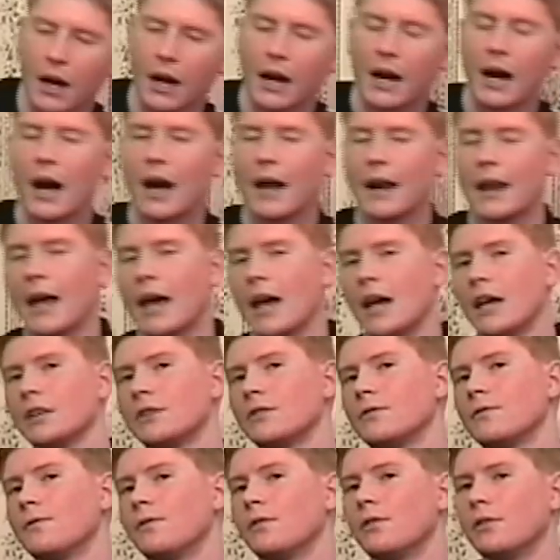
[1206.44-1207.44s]
God asked
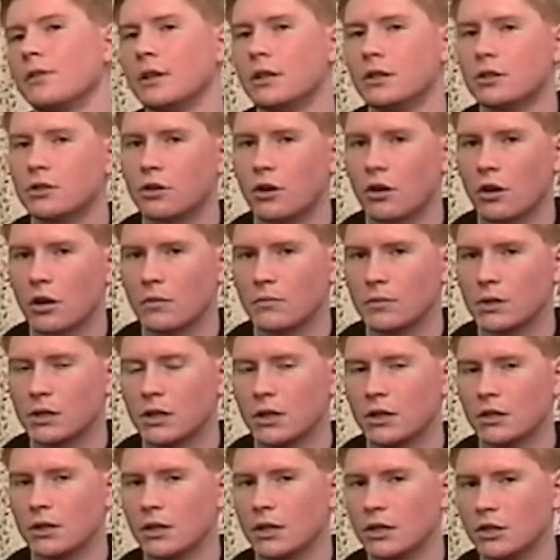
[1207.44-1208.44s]
for the
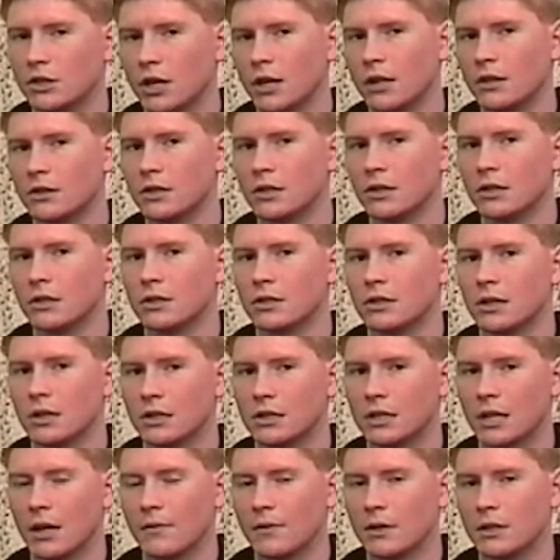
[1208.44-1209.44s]
circumcision in Genesis
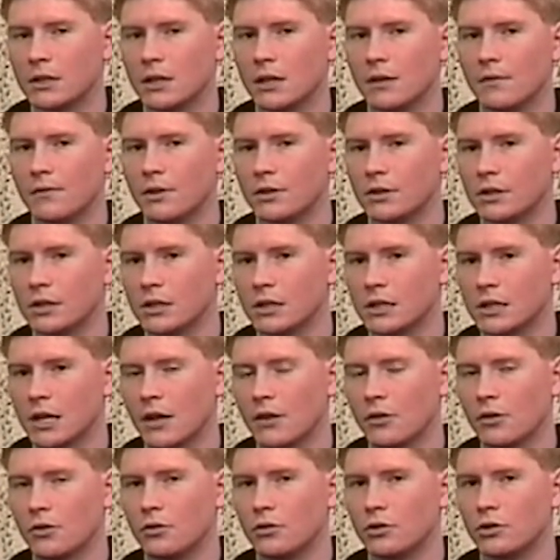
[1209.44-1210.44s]
17, verses
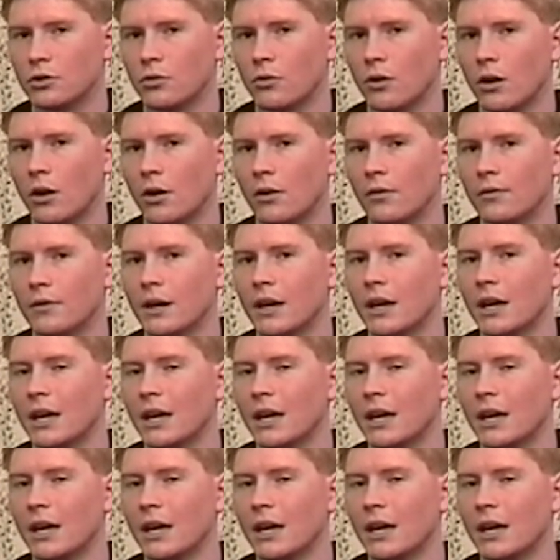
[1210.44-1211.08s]
10 through 12.